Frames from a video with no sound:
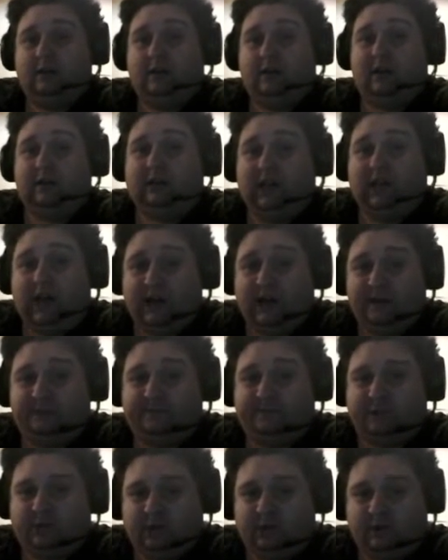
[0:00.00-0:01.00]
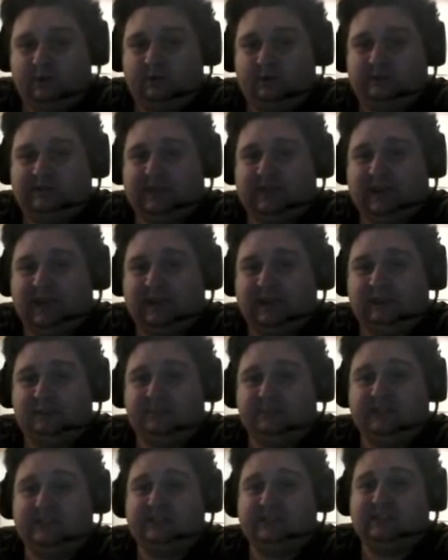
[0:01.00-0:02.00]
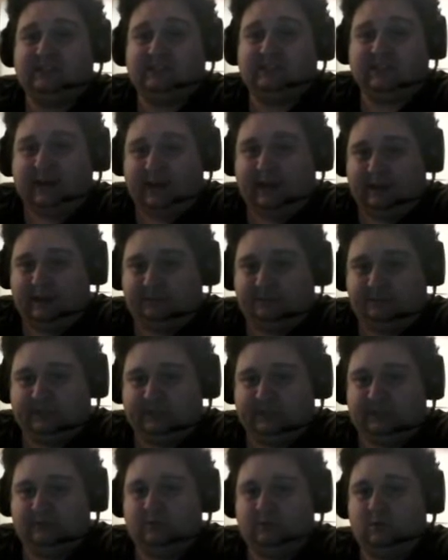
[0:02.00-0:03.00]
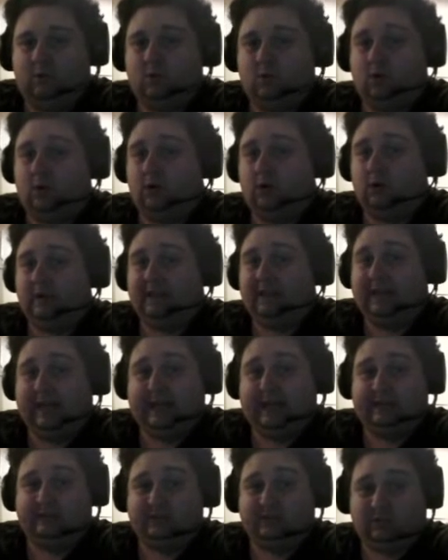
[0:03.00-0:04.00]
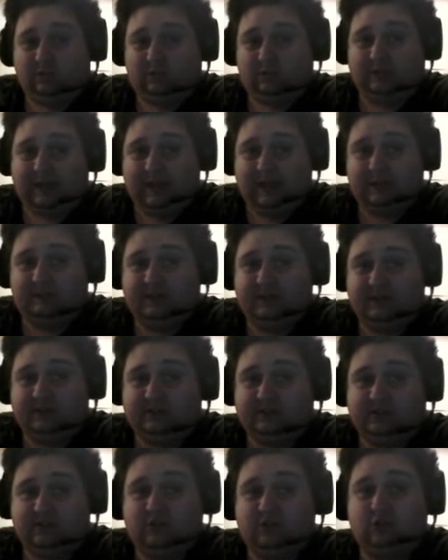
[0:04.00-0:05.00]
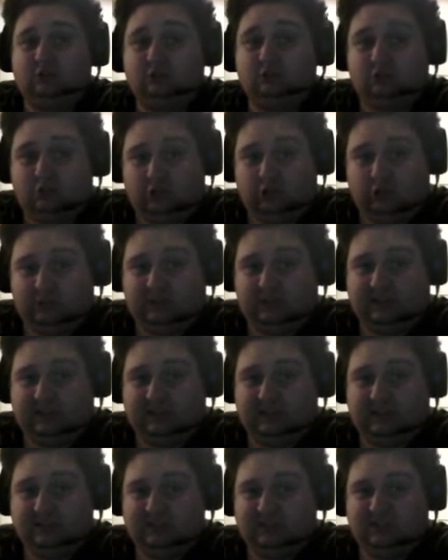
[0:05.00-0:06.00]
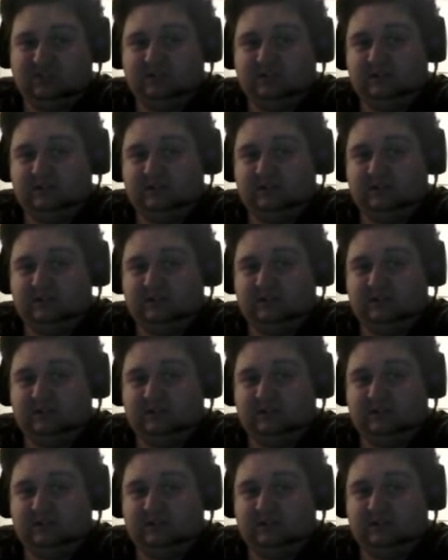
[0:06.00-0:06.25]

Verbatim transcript: A lot of shows had to be stopped or canceled tapings due to this.